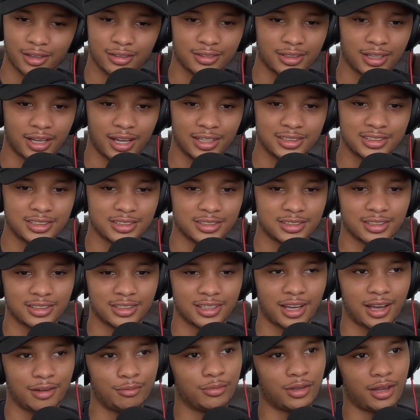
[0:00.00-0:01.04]
I've
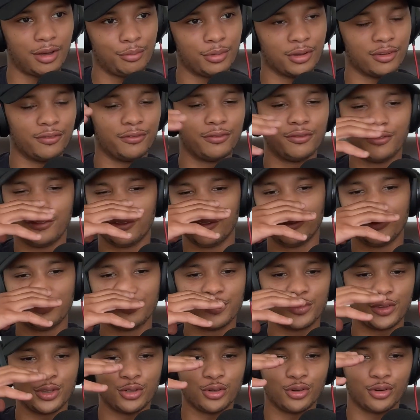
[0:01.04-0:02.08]
been,
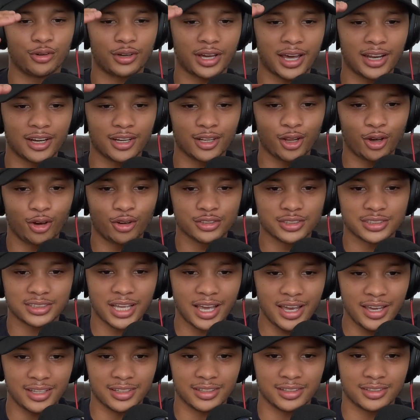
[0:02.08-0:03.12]
kind of lost
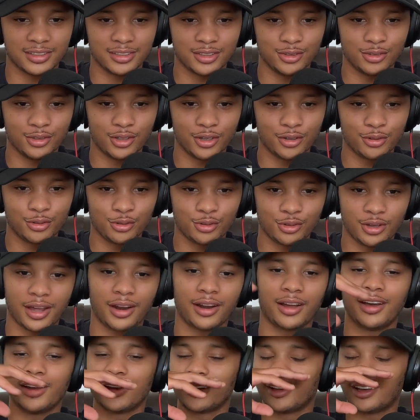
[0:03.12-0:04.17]
sight. You
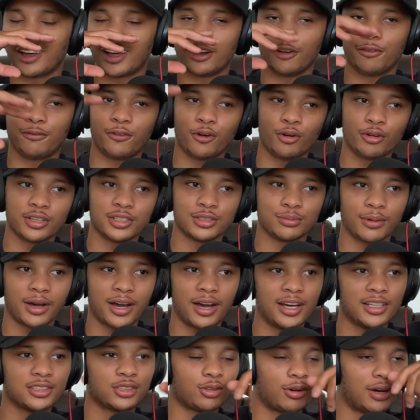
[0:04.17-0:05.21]
gotta focus my
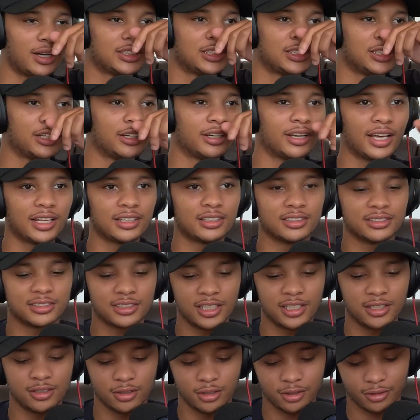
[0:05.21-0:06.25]
eyes. So I share that to
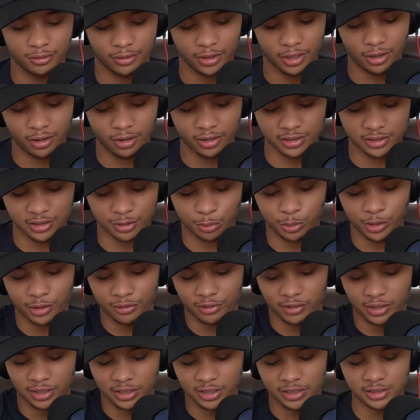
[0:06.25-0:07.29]
say, regardless of what
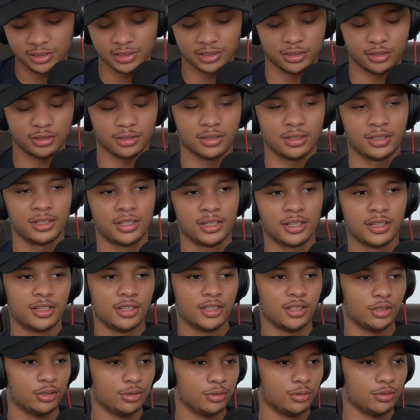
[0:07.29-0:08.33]
religion
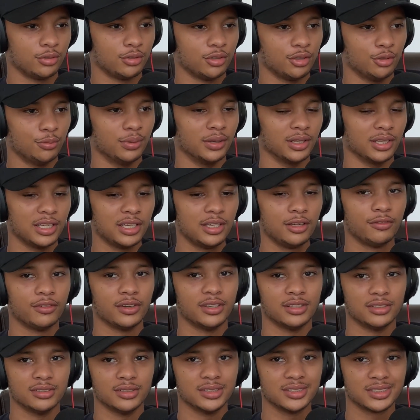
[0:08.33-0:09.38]
you believe
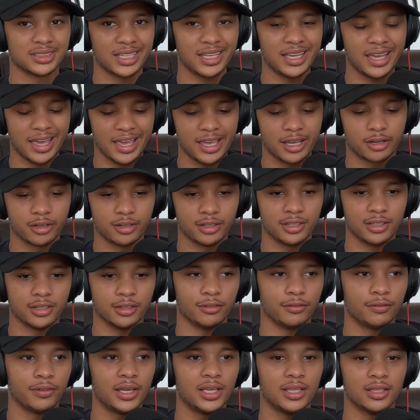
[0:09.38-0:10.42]
in, stay anchored in your
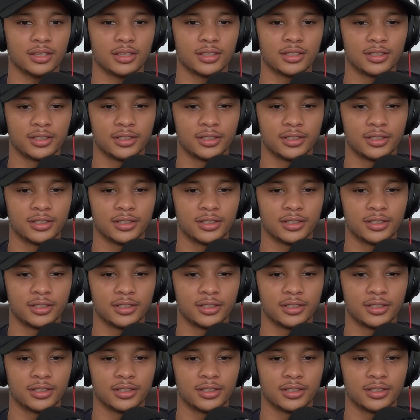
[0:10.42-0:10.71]
faith.